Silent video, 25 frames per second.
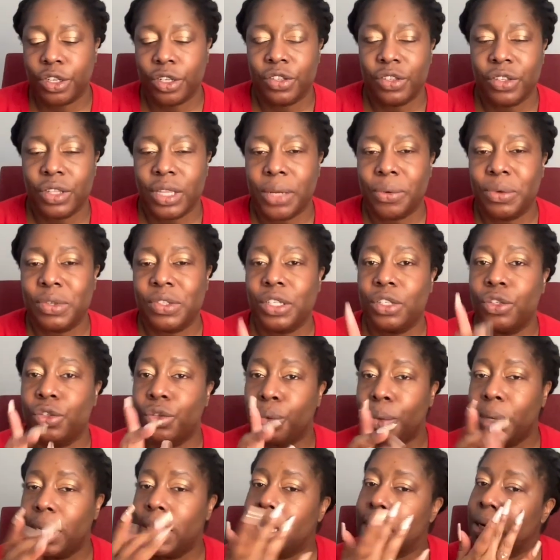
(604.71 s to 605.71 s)
So there was a
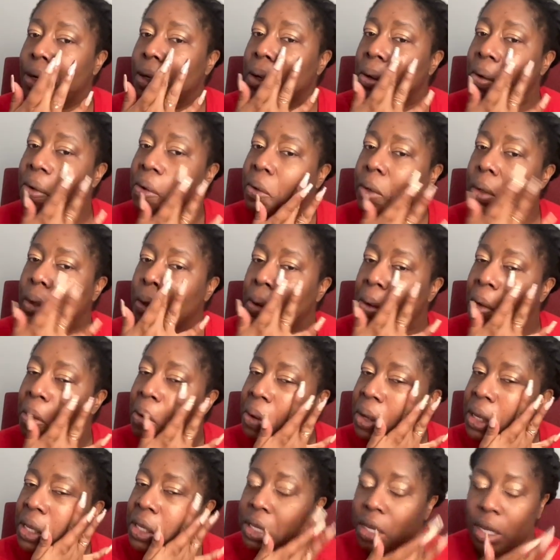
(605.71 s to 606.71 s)
twenty-year-old
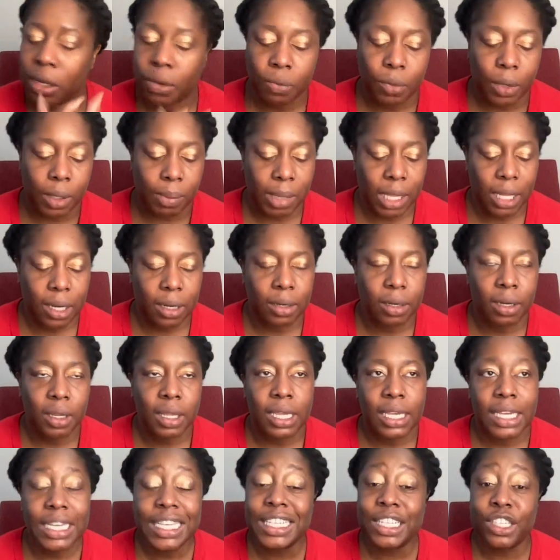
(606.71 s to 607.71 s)
young woman
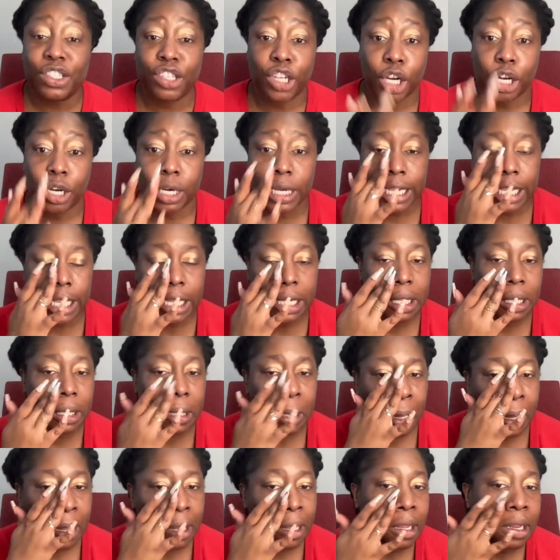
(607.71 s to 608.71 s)
in Turkey
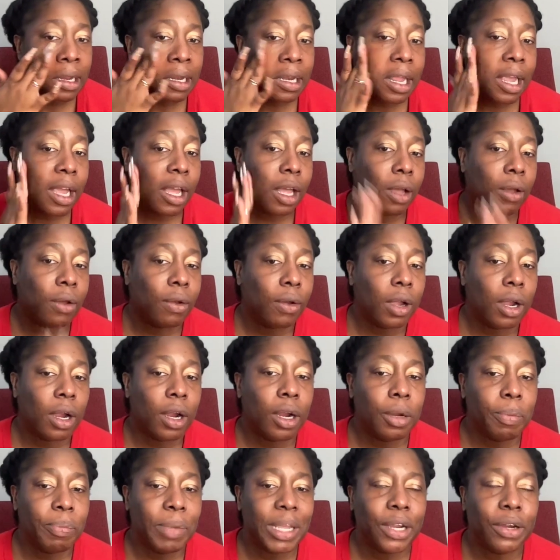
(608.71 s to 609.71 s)
Now,
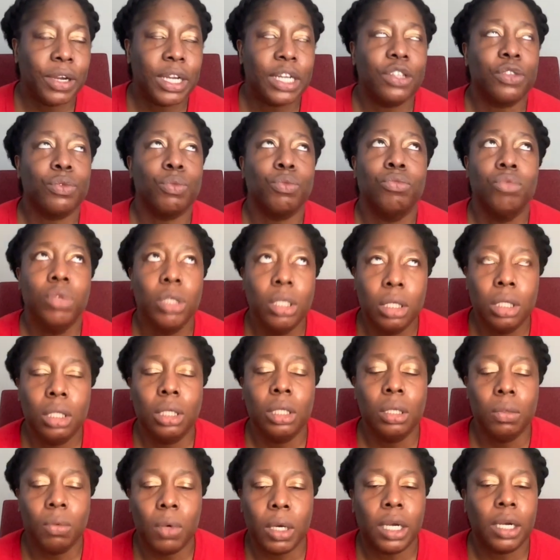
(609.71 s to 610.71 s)
her parents
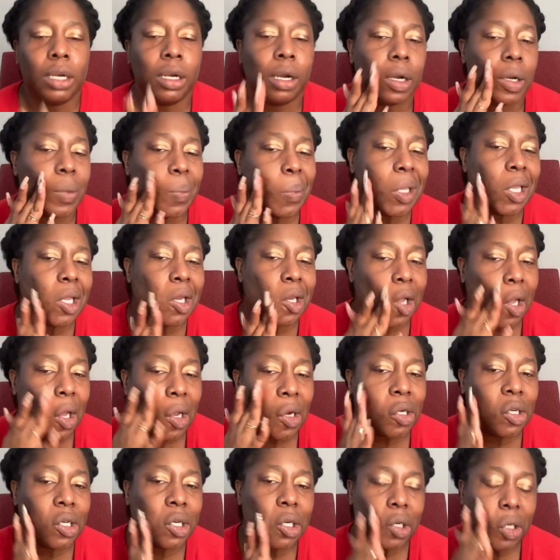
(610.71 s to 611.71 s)
really wanted her to be a
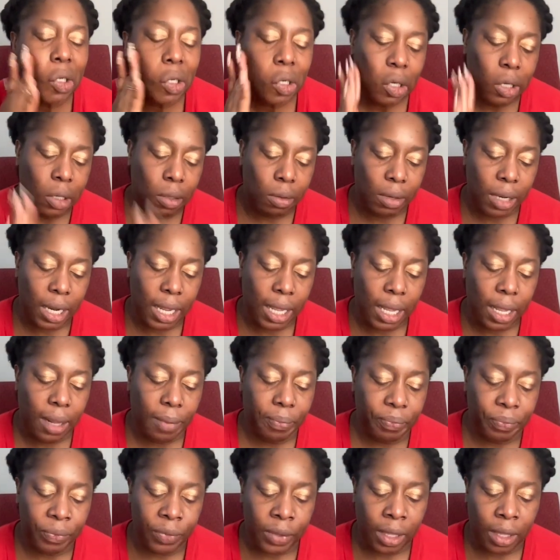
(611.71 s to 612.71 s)
doctor, right?
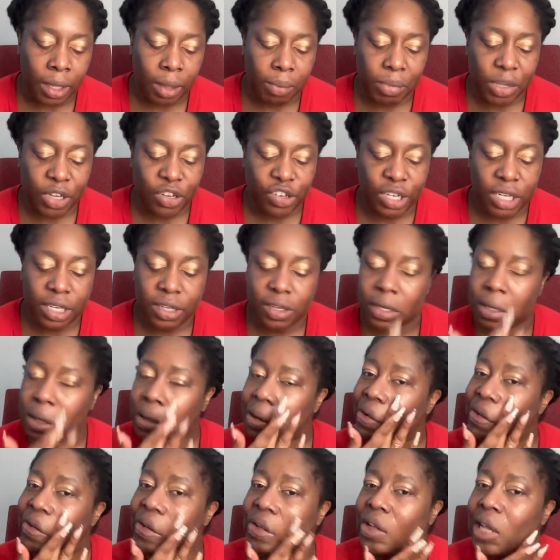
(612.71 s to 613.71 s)
But she
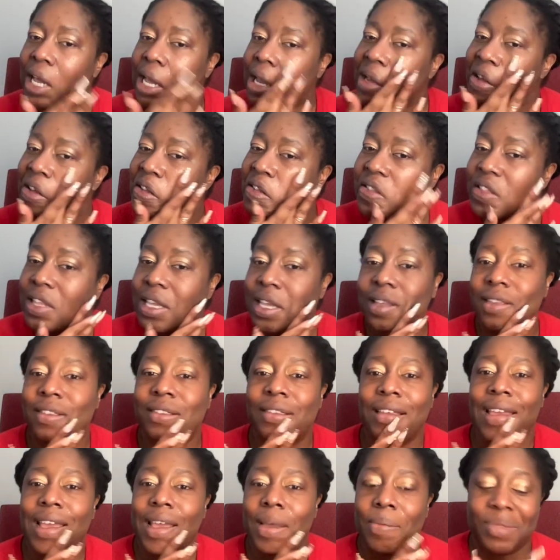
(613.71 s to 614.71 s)
took, I guess, the
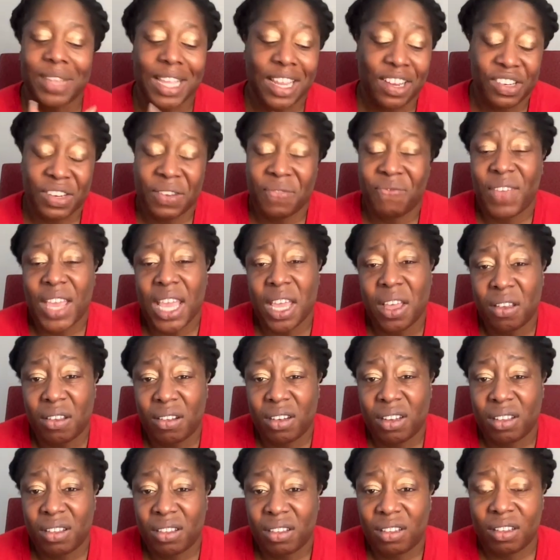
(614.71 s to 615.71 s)
exams and she
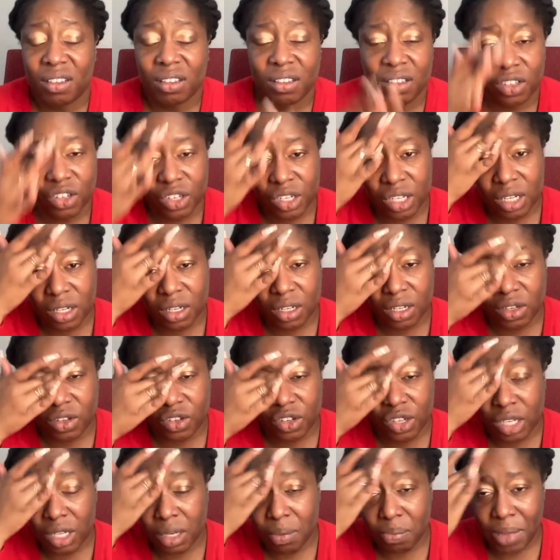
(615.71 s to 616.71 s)
failed. She didn't,
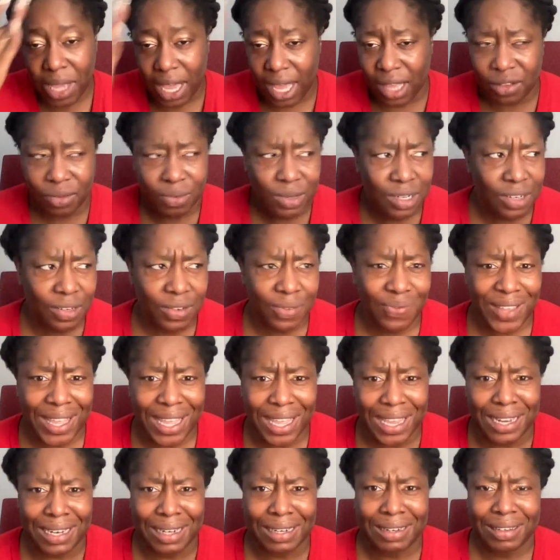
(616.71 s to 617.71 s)
she didn't pass, which is
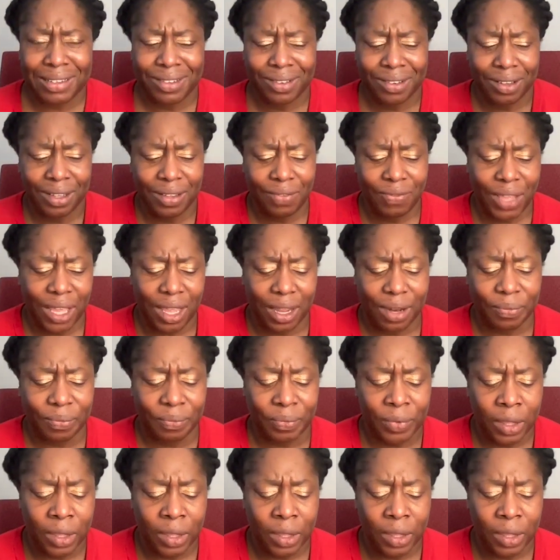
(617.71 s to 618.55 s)
fine. Totally fine.